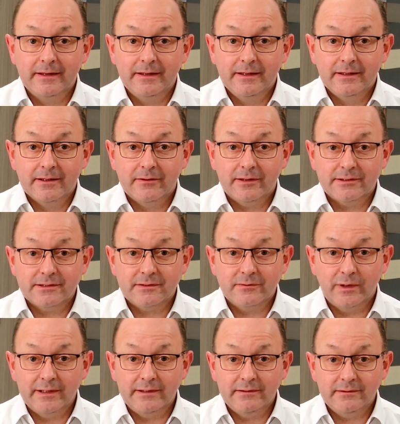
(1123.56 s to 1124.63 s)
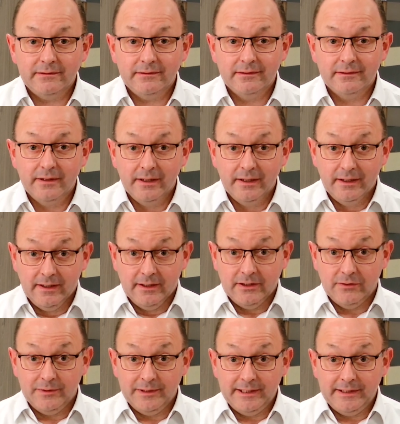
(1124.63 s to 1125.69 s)
Question: when do we
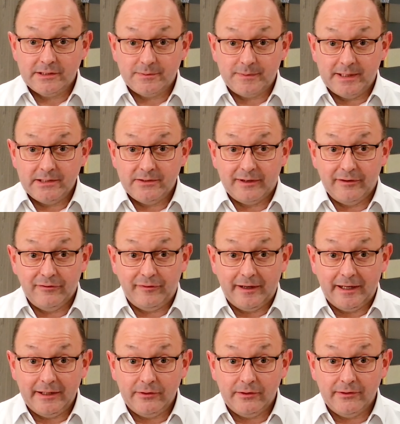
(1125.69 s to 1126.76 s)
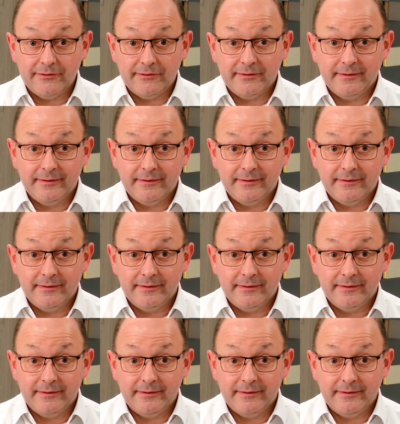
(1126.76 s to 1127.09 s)
need to specify fire doors